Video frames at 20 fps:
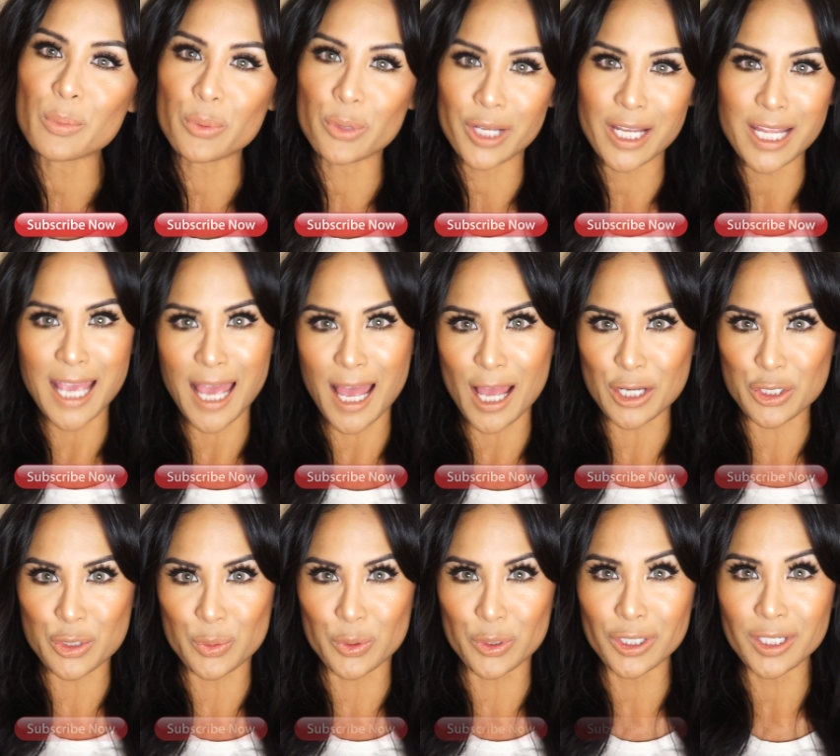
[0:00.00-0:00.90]
Pretty
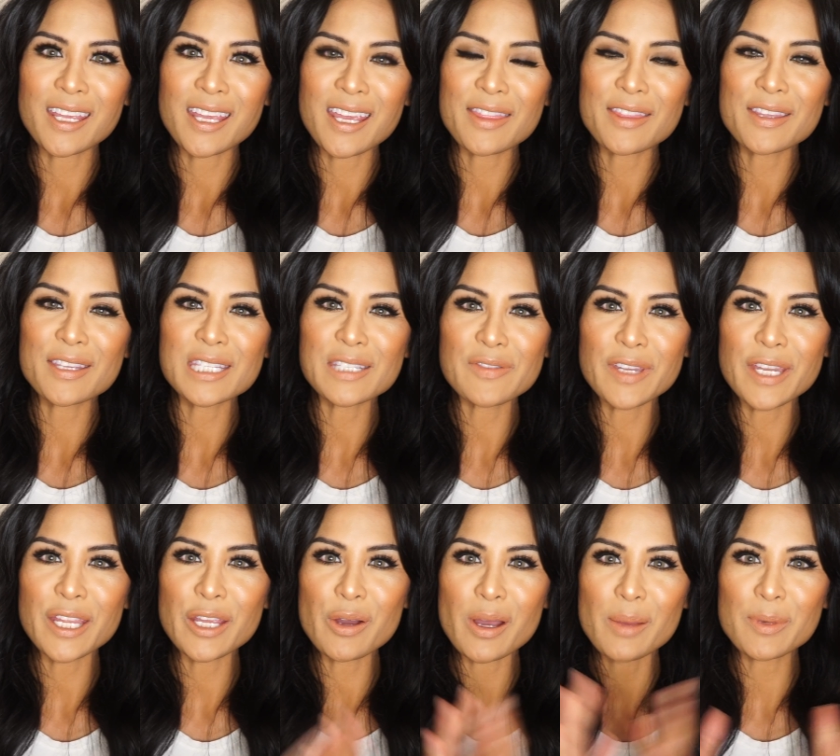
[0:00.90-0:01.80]
Casual. In this
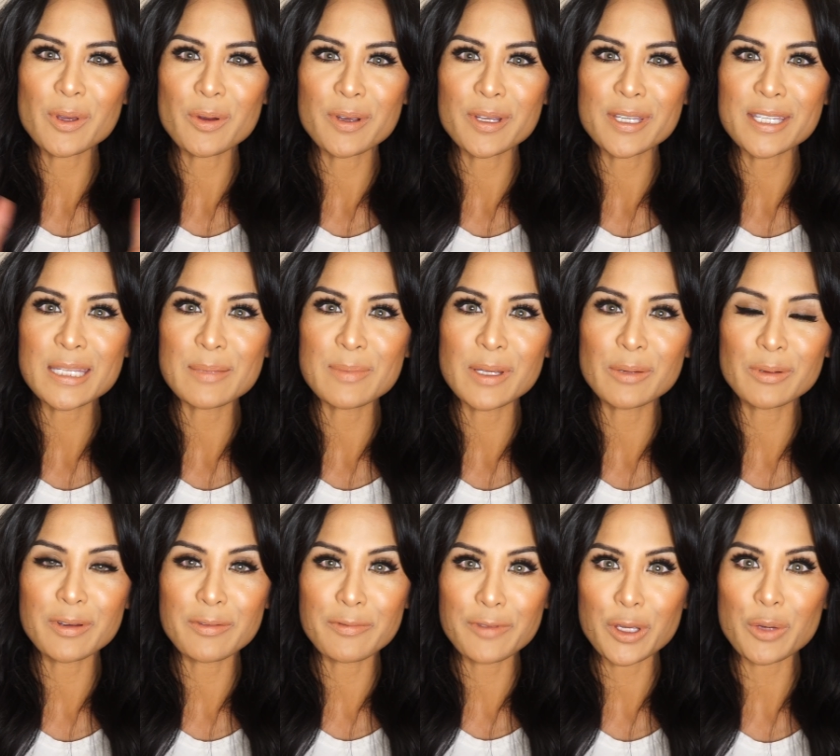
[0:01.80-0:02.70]
video, I'm going to be
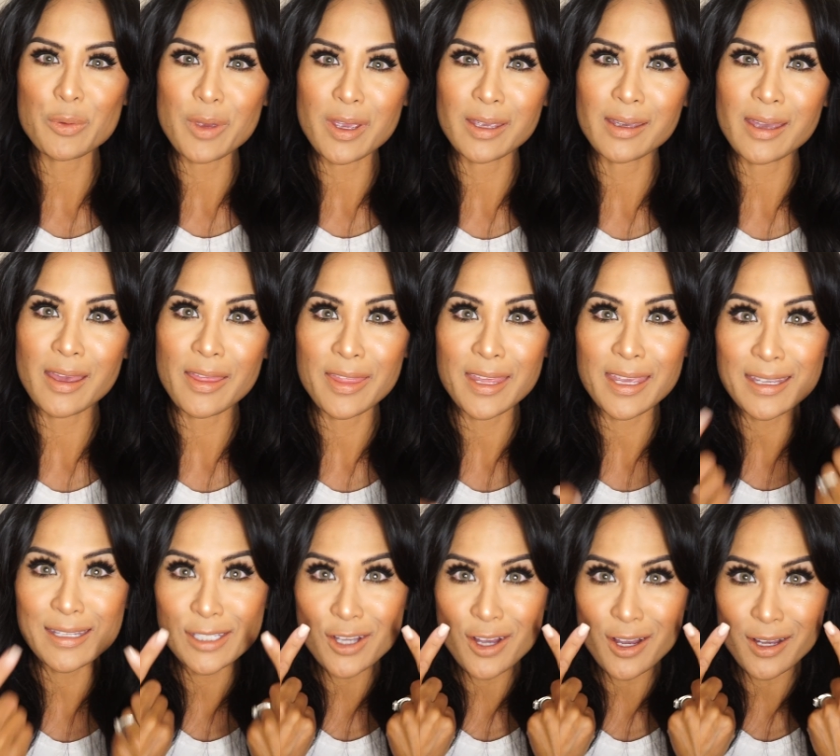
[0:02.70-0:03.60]
reviewing
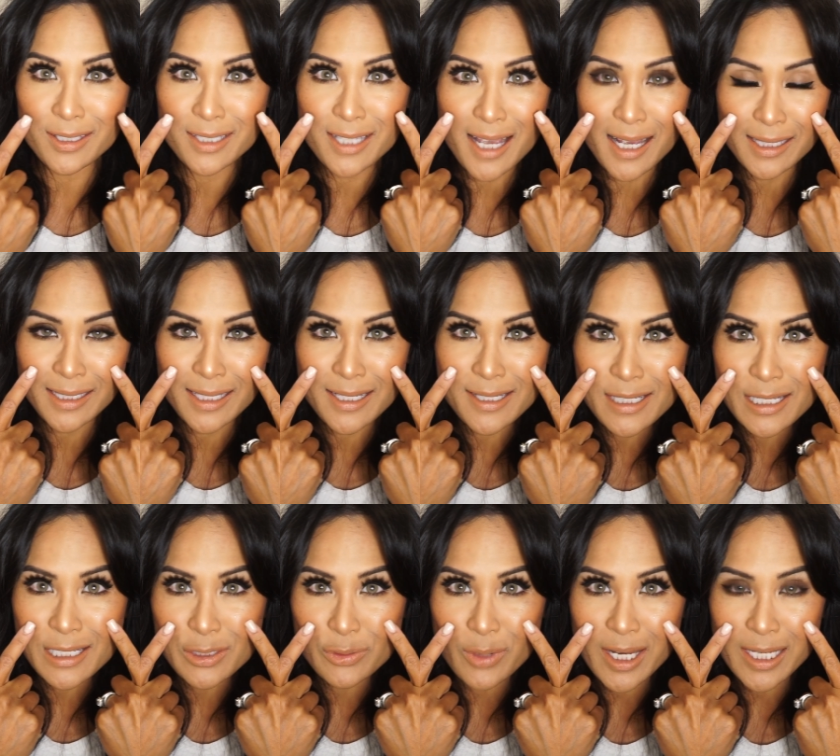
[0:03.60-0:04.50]
these contact
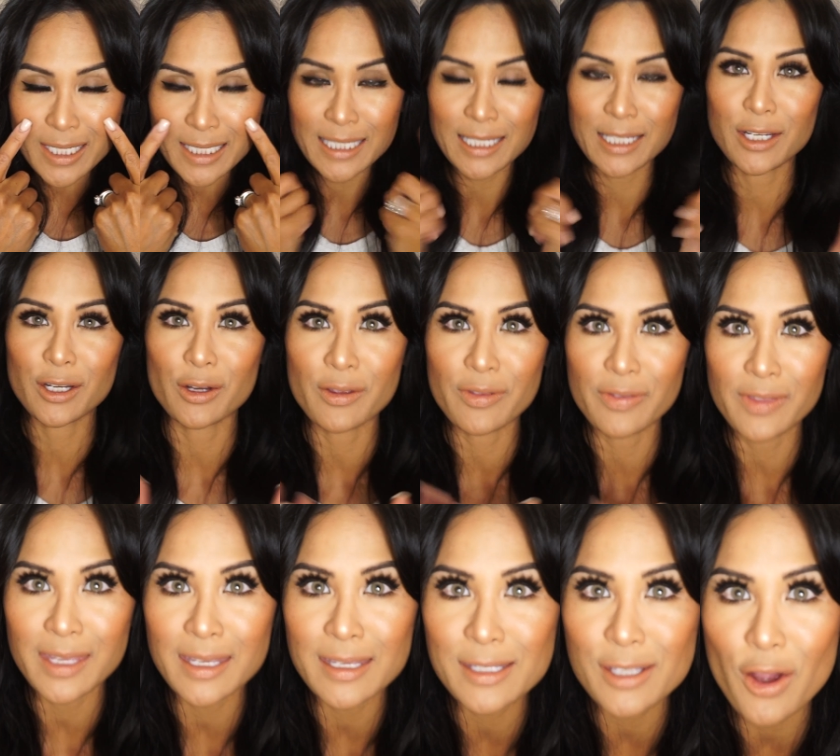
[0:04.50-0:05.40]
lenses right here.
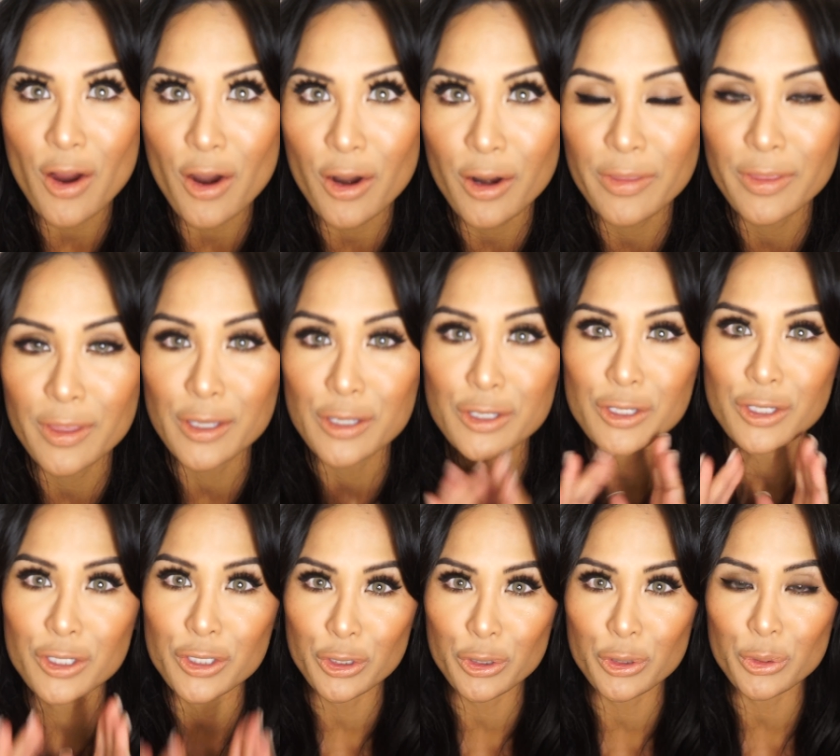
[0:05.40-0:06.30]
These are the
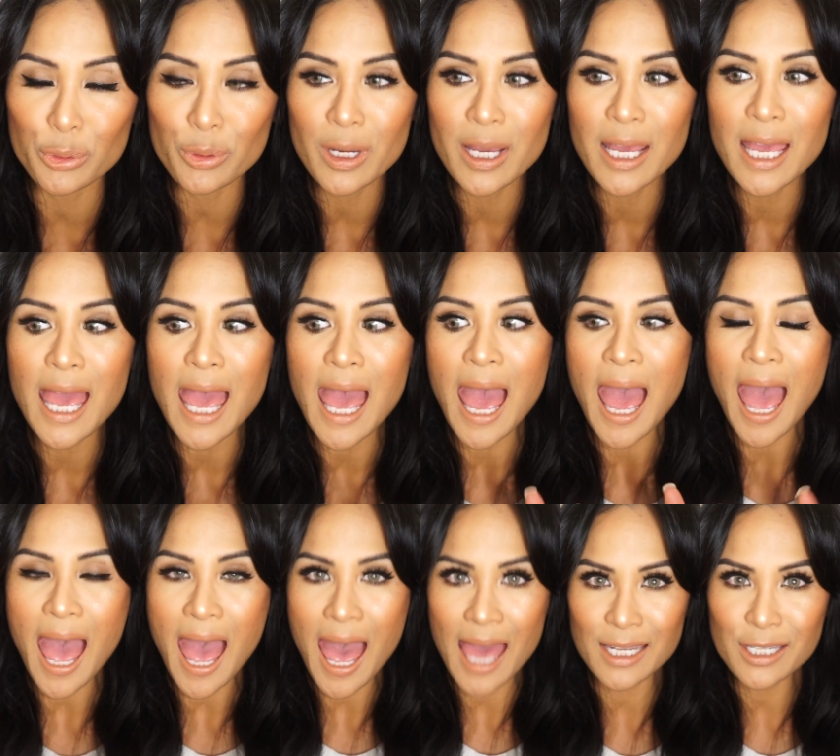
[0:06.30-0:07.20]
new
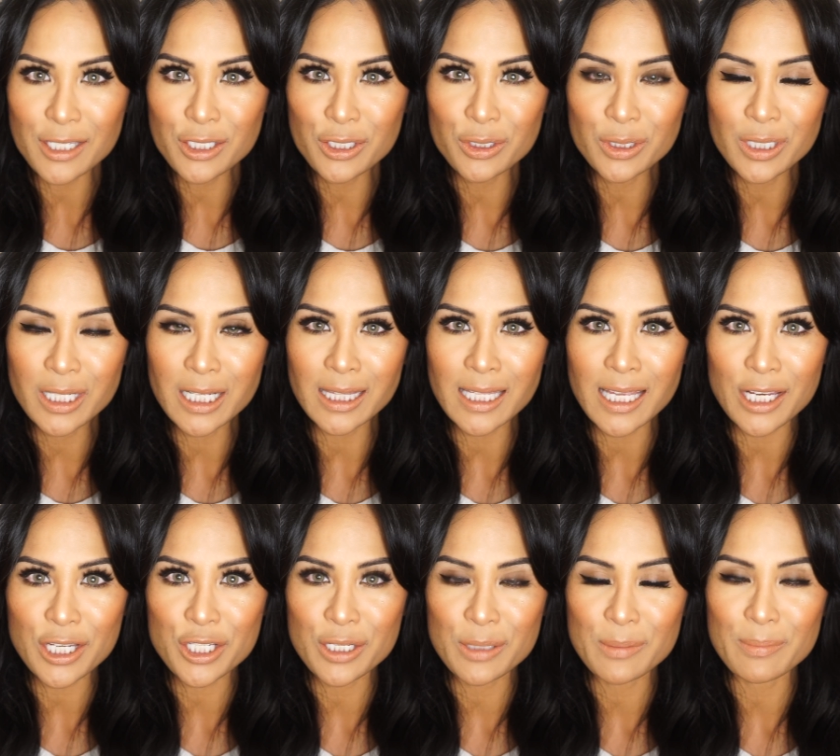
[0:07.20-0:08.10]
Attitude
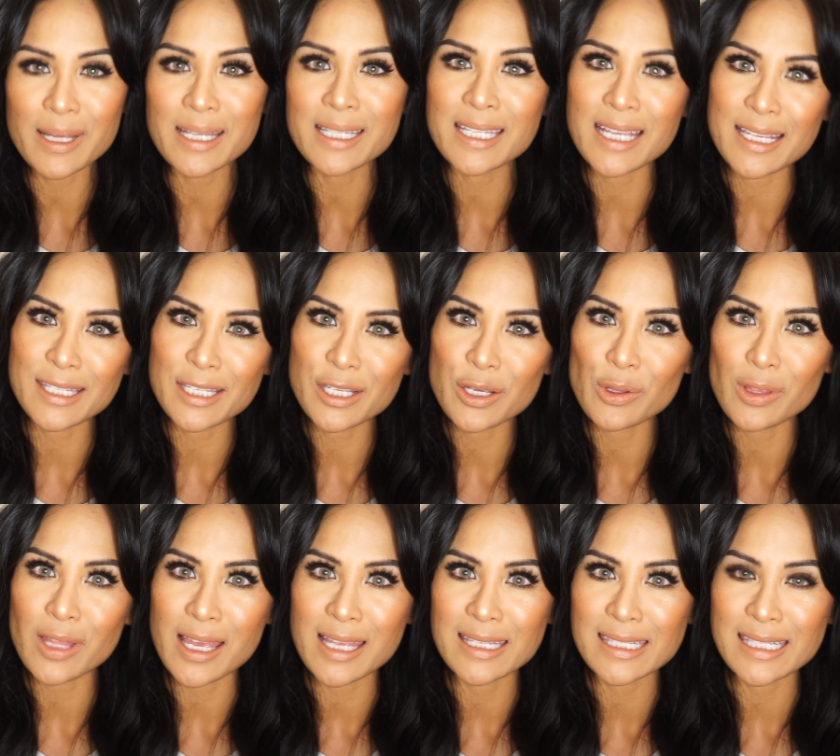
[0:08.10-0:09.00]
Collection by Desio
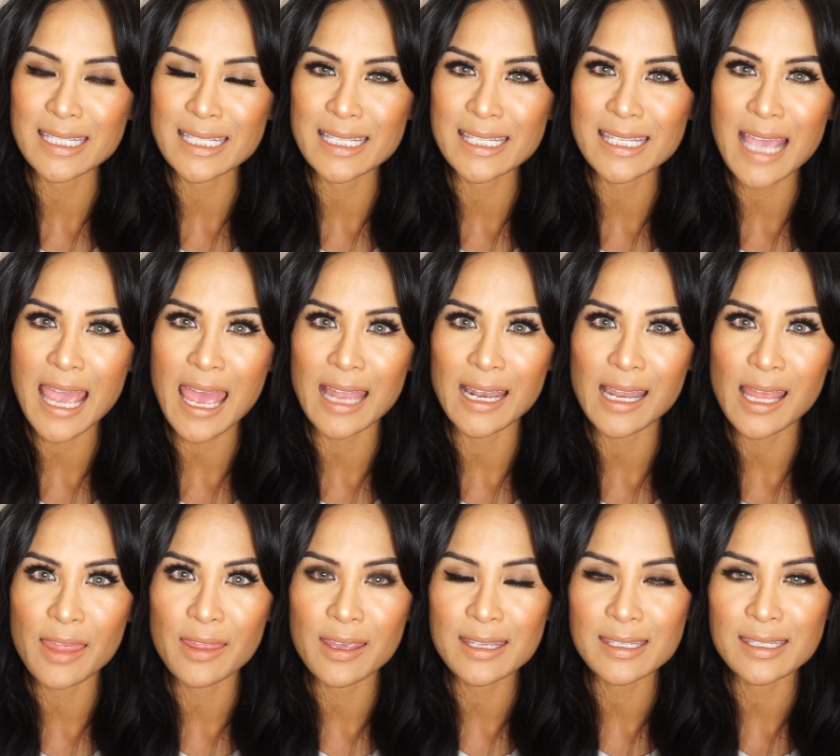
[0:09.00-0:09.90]
Lenses and
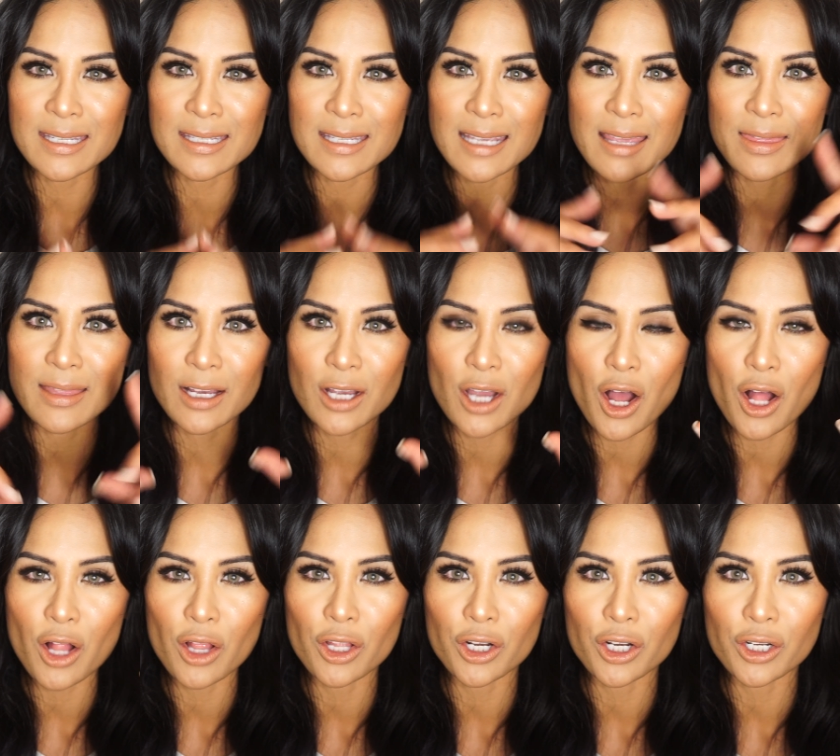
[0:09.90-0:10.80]
this is in the
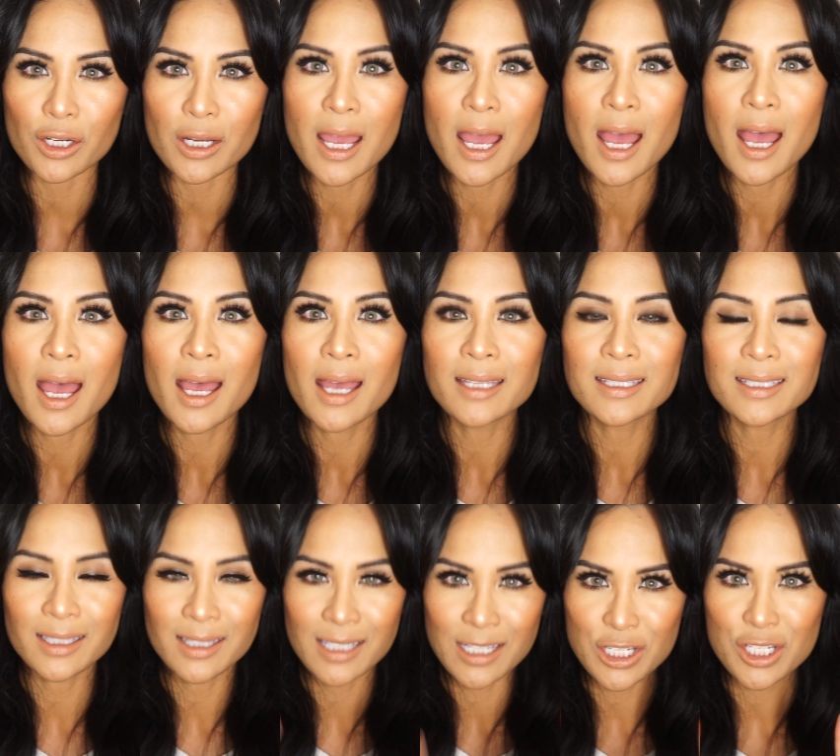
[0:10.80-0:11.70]
color
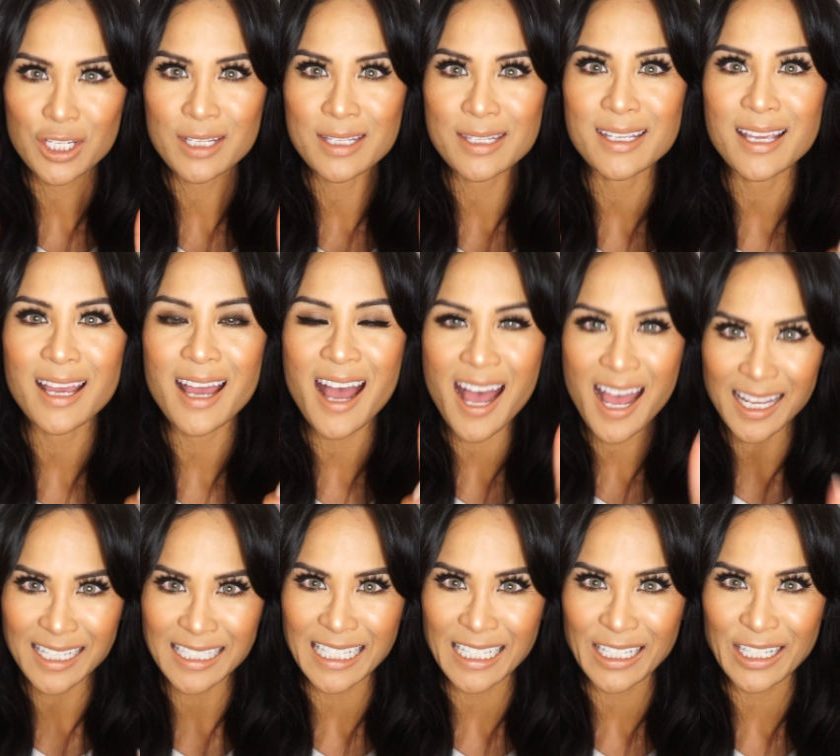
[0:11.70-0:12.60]
Delicious
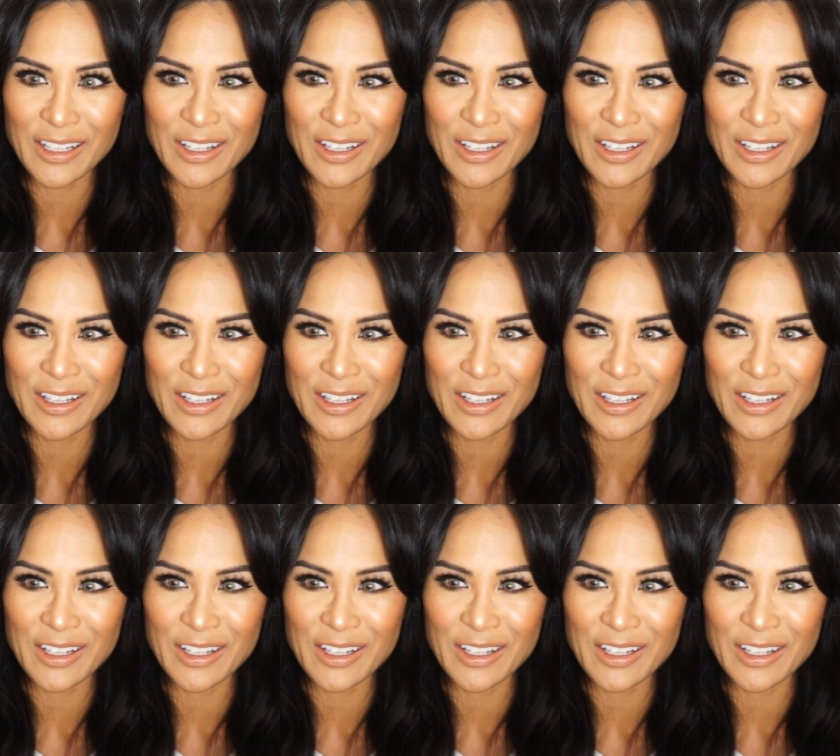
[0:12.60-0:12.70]
Honey.